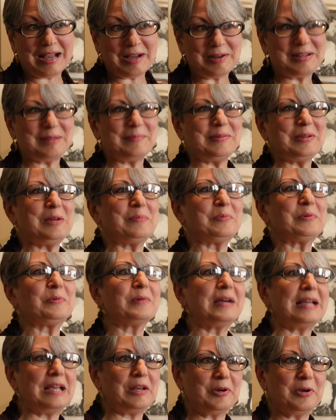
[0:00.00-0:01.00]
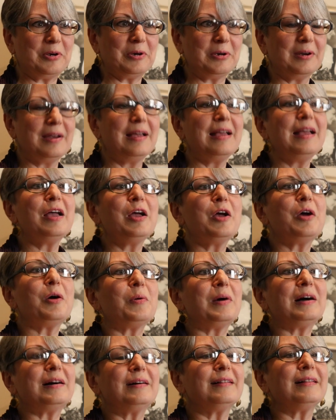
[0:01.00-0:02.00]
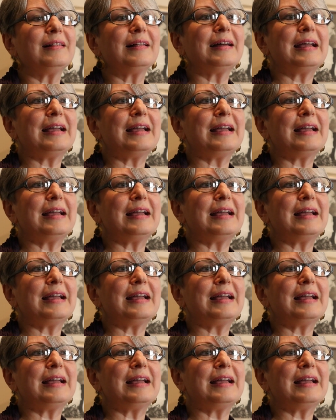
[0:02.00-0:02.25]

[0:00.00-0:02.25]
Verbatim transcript: How did I become a writer? Well,